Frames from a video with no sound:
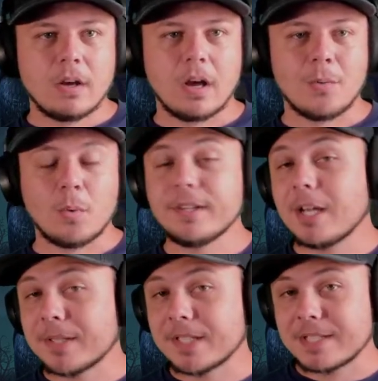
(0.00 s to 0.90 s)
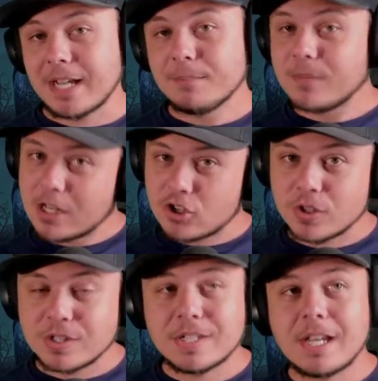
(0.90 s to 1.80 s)
One thing about this game that I
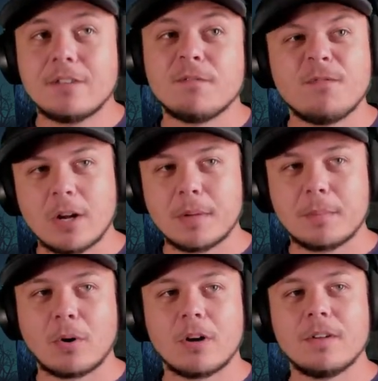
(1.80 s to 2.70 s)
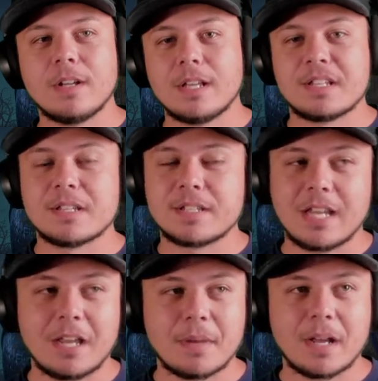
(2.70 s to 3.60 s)
should say, very big part of it, is that this
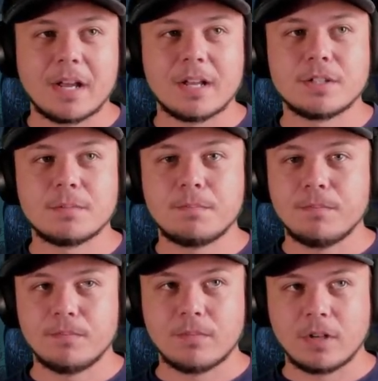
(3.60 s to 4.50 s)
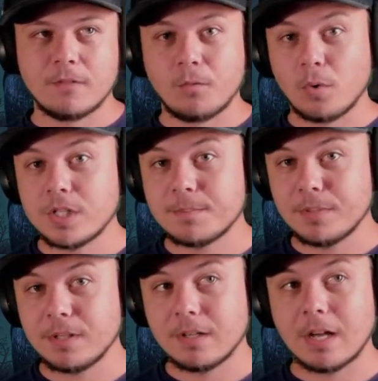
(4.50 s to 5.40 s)
game has a voice
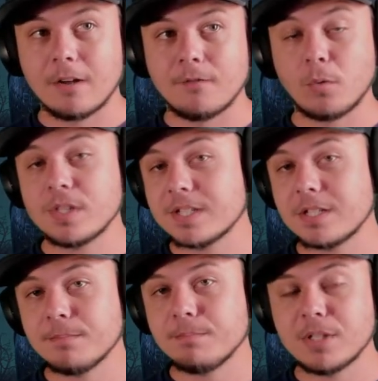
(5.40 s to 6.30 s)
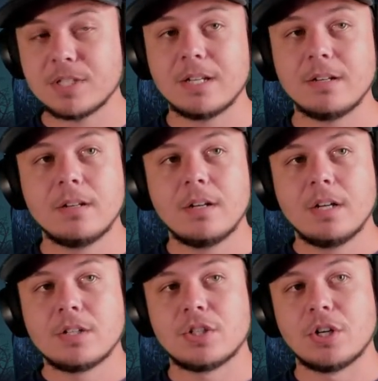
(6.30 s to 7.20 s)
system built in.
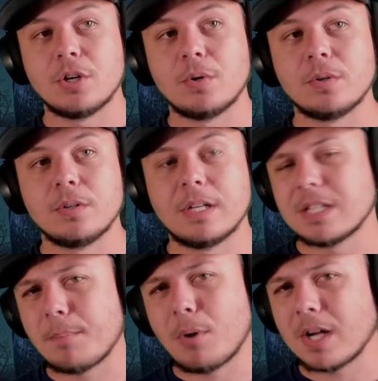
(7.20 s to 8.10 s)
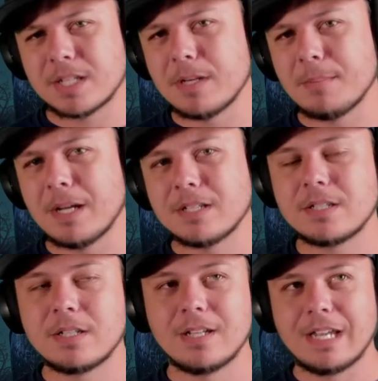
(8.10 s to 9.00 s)
So it's not proximity
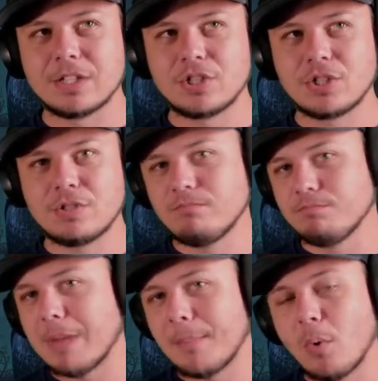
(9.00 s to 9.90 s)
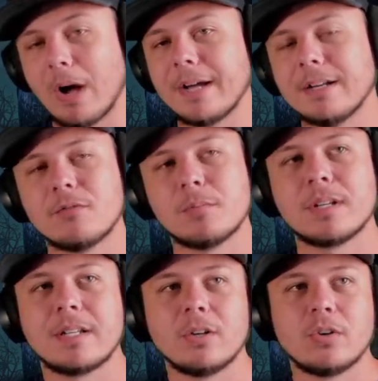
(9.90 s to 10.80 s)
based. It's map wide.
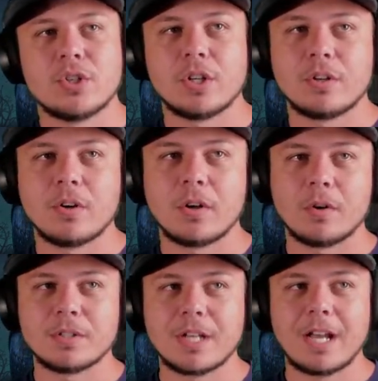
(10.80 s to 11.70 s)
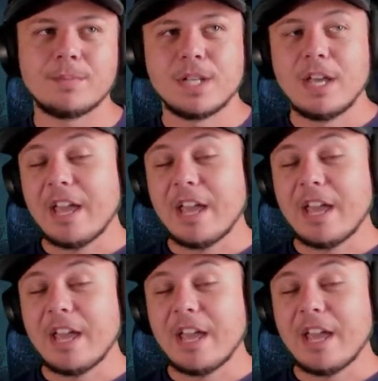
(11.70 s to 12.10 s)
Everybody can hear each other at all times.